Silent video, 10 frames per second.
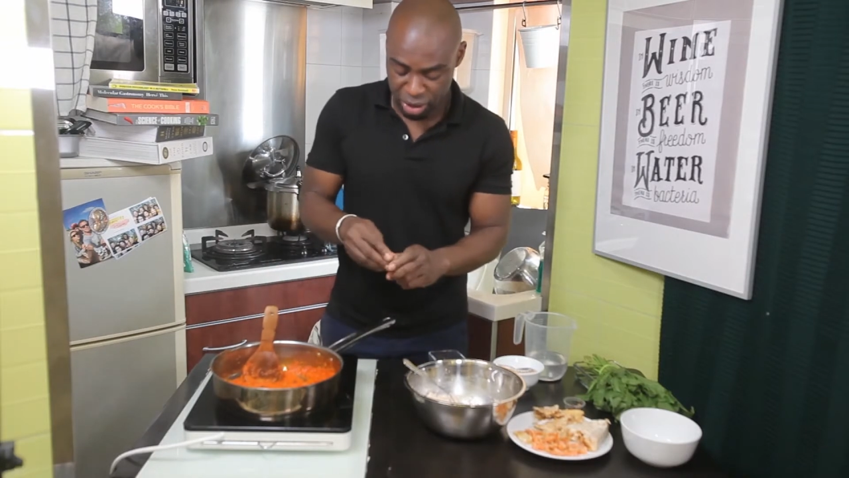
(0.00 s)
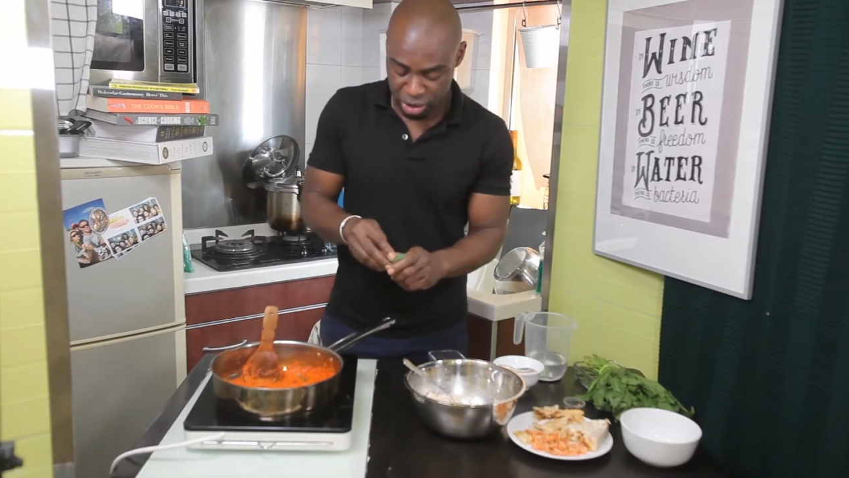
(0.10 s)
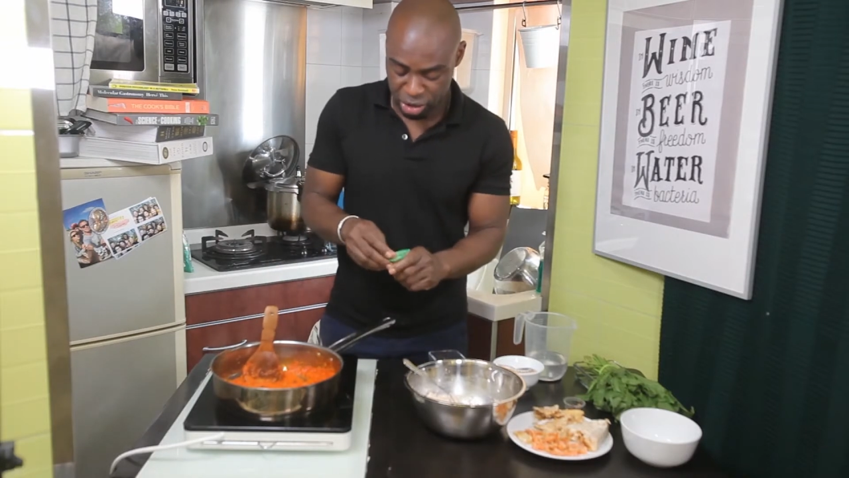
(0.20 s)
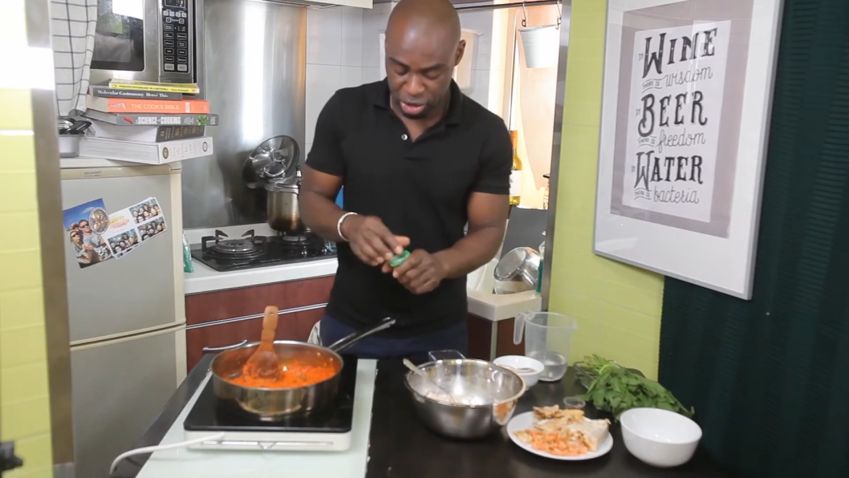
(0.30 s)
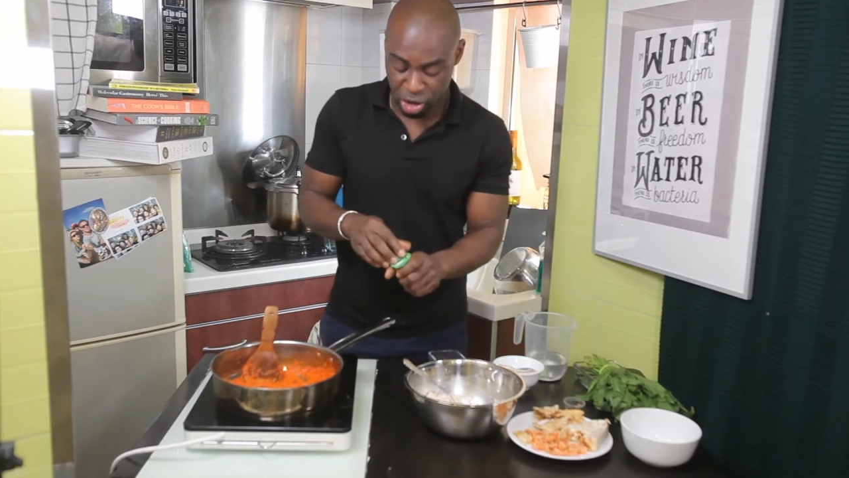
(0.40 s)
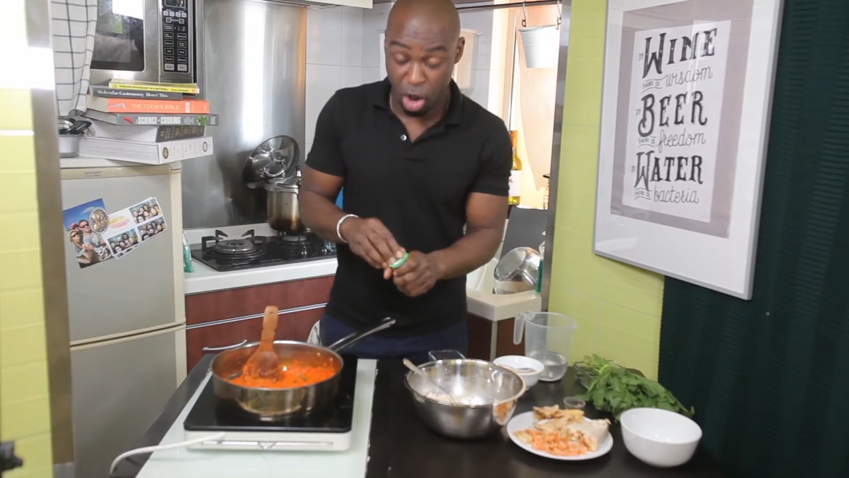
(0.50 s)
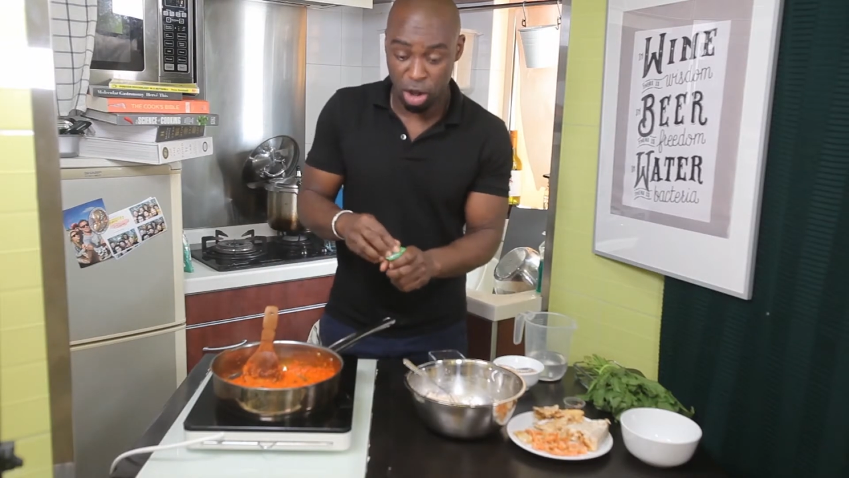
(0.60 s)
the stock